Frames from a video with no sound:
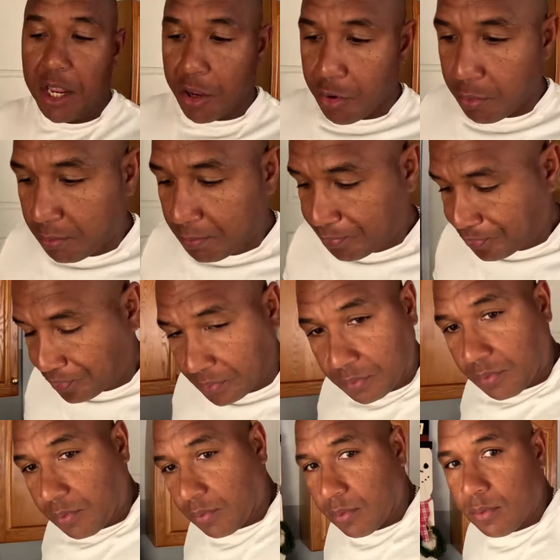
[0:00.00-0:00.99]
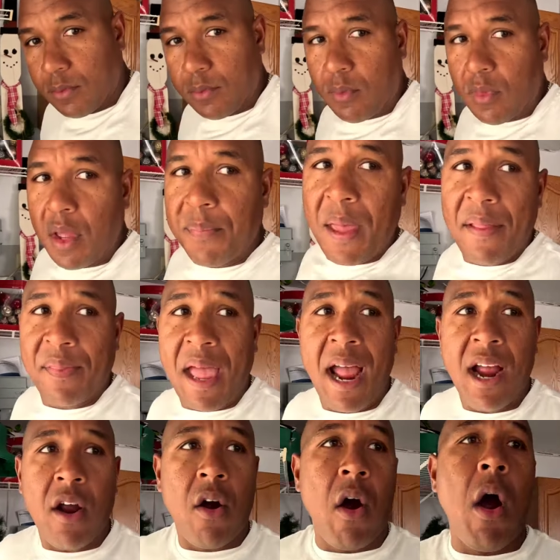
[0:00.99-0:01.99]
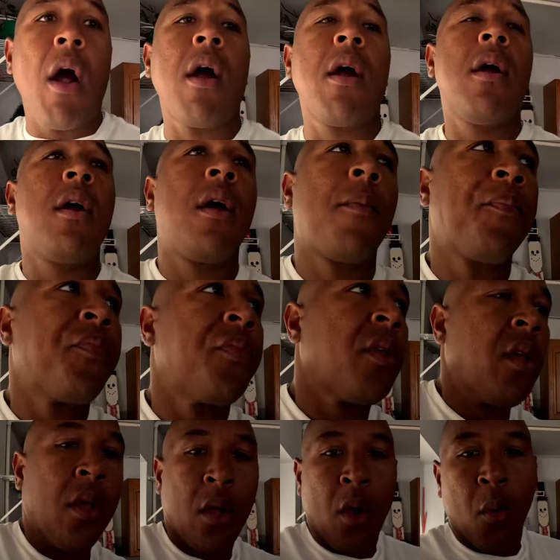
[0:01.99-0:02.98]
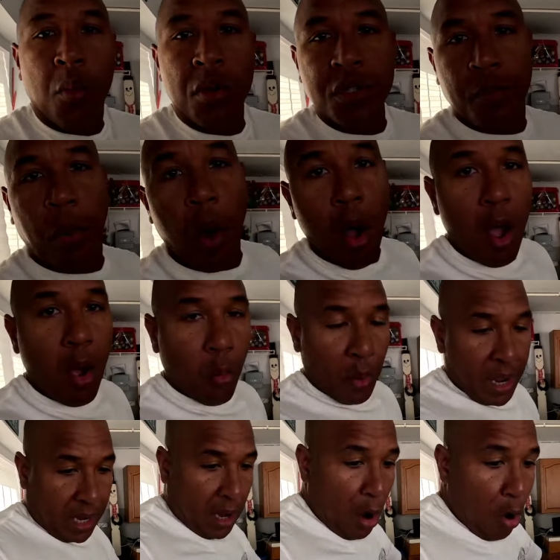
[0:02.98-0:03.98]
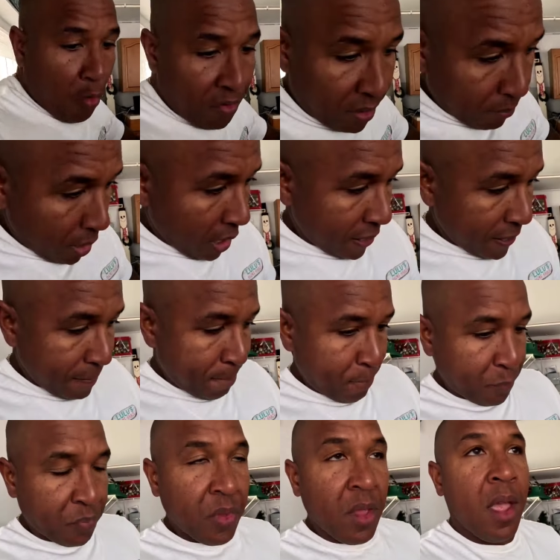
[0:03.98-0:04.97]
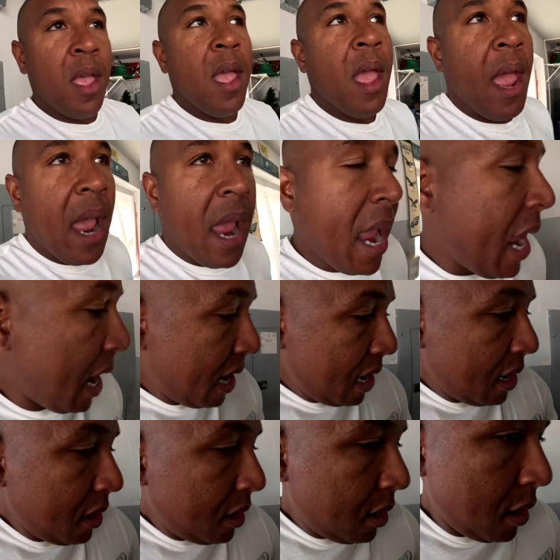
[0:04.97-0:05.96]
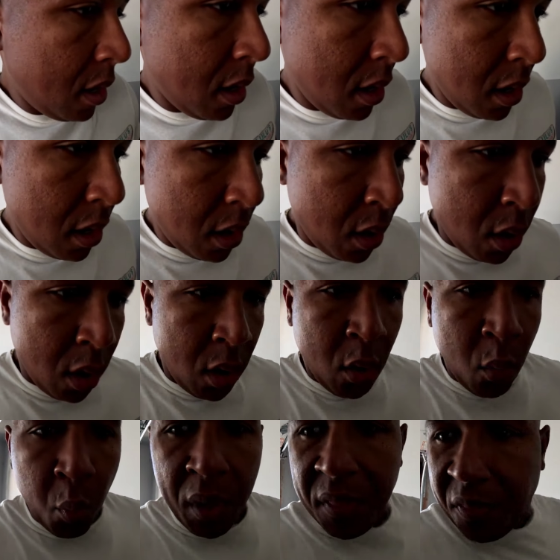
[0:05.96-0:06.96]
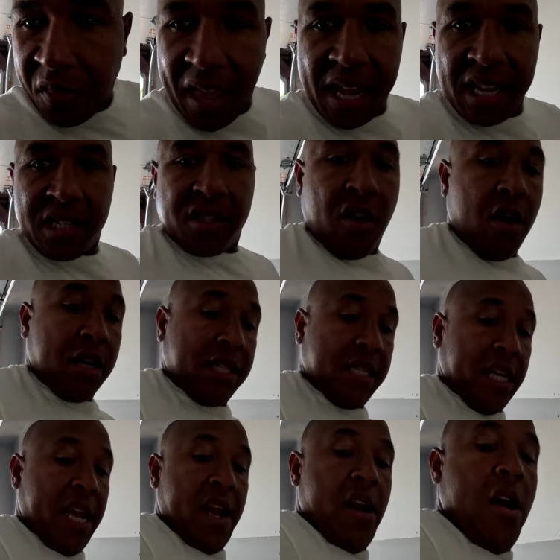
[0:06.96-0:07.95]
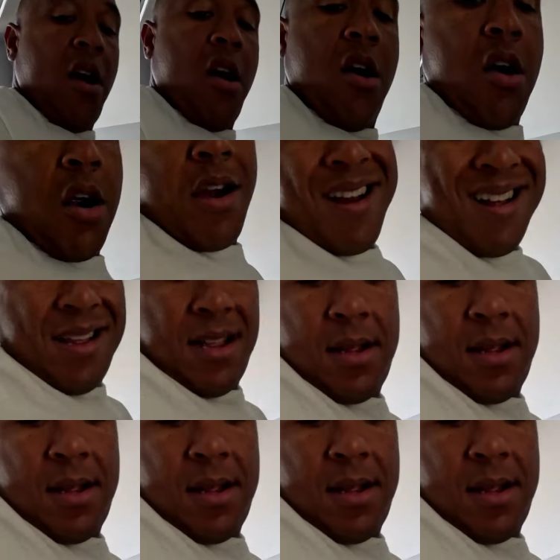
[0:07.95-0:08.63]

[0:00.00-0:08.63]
you that that car was bought with COVID money. And when things started to get hard,